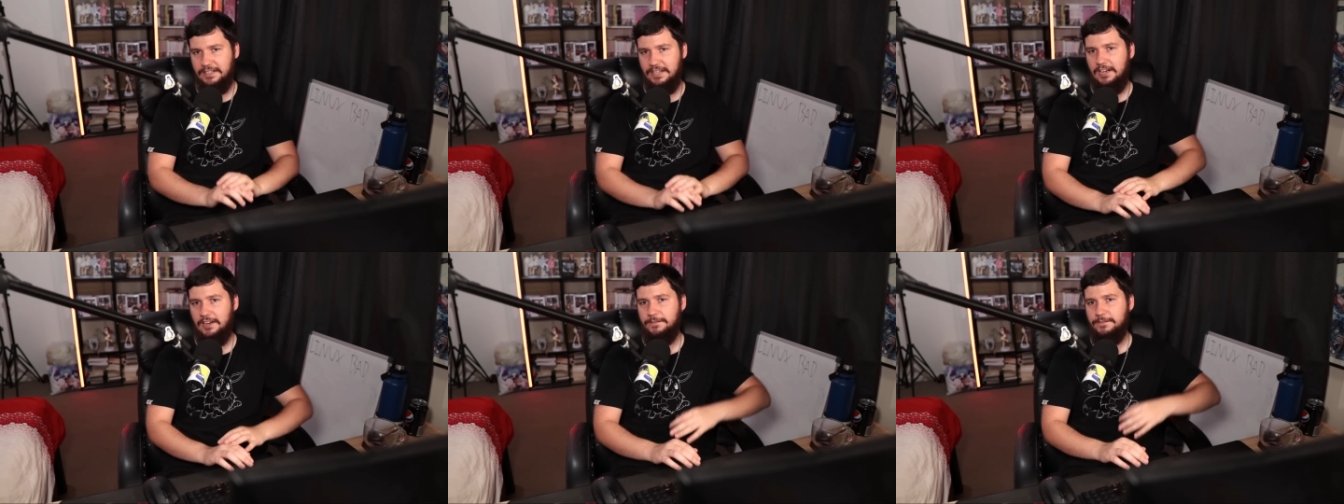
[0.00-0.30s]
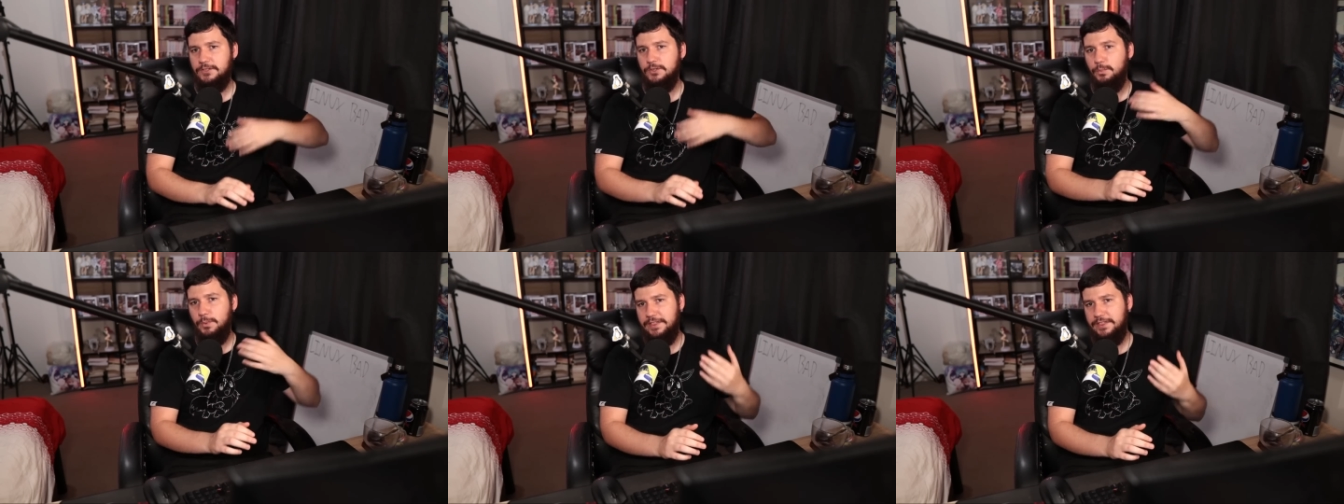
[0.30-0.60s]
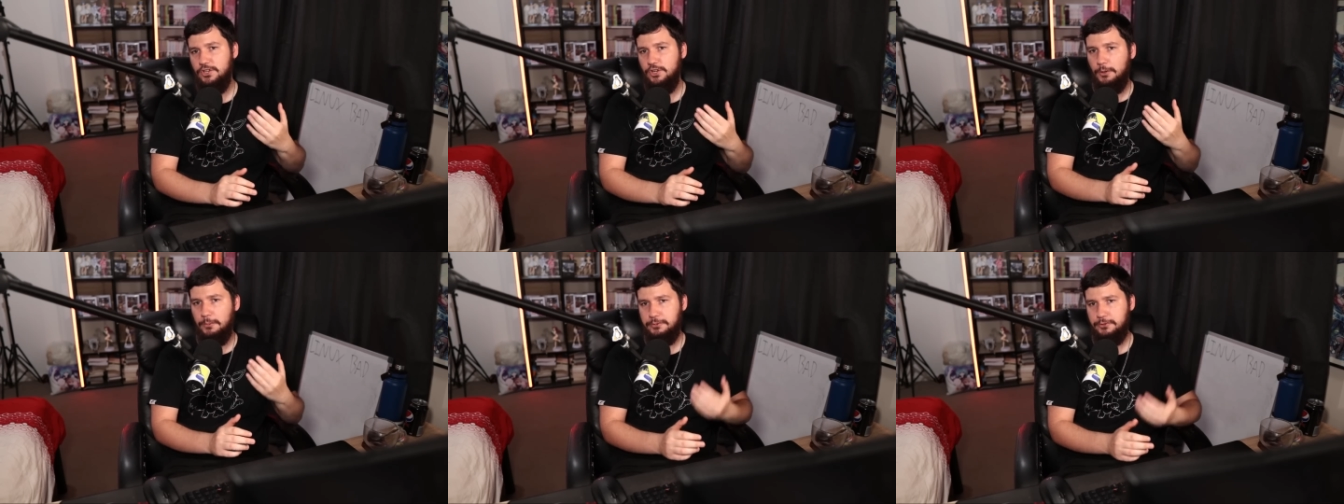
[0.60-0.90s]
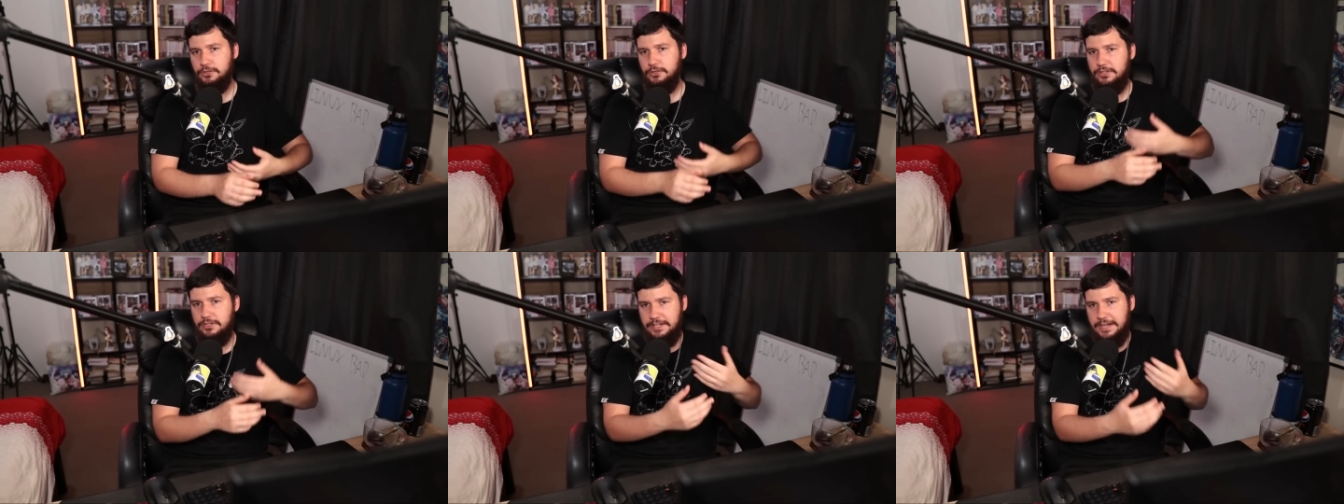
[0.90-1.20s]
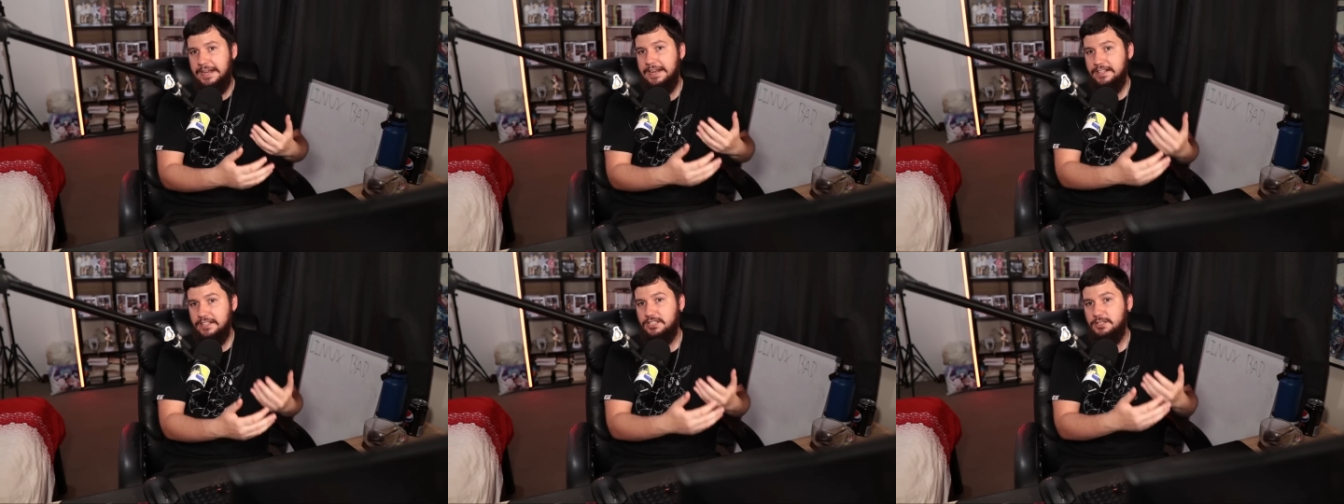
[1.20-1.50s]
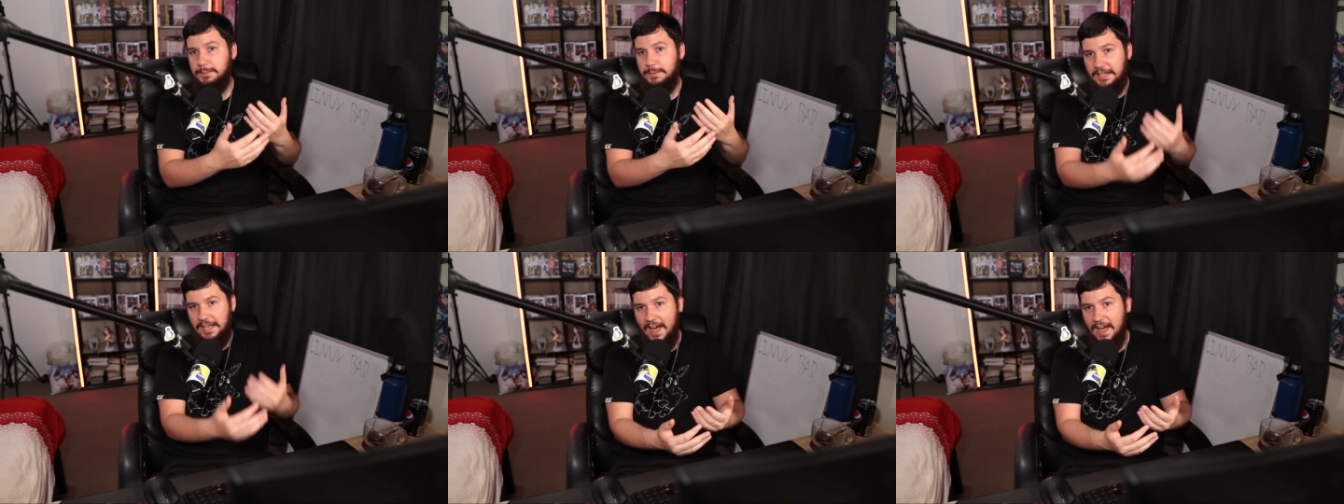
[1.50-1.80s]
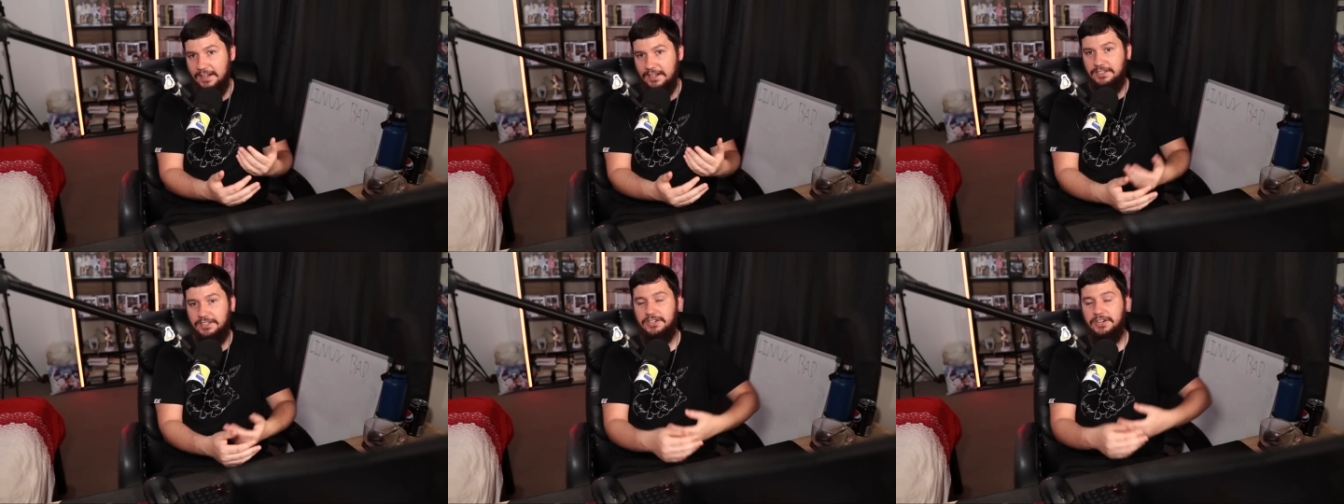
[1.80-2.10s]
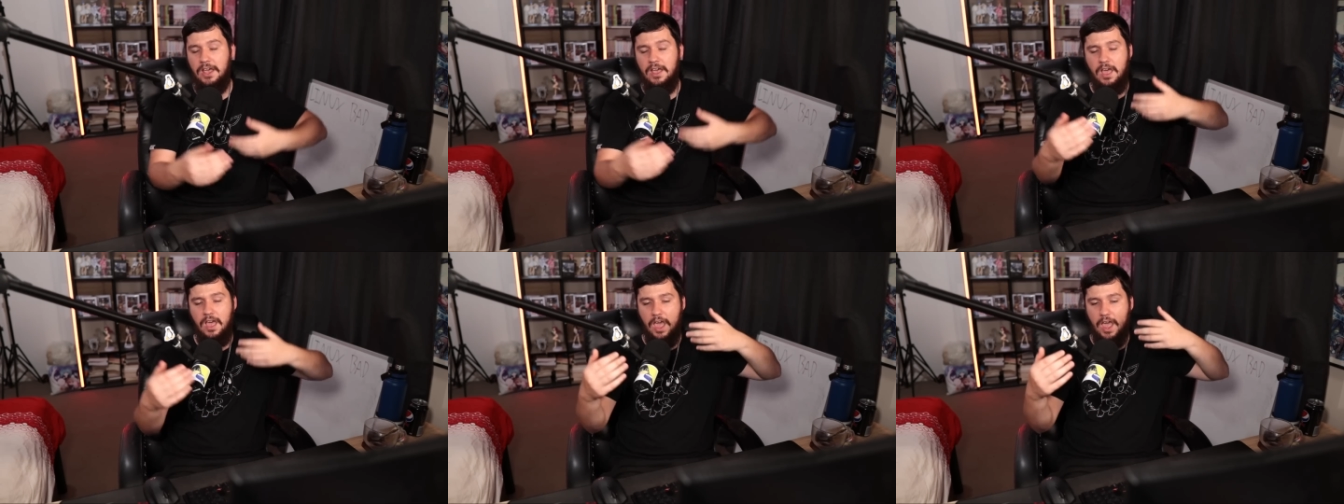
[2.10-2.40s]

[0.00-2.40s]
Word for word: after when the option needed to be added,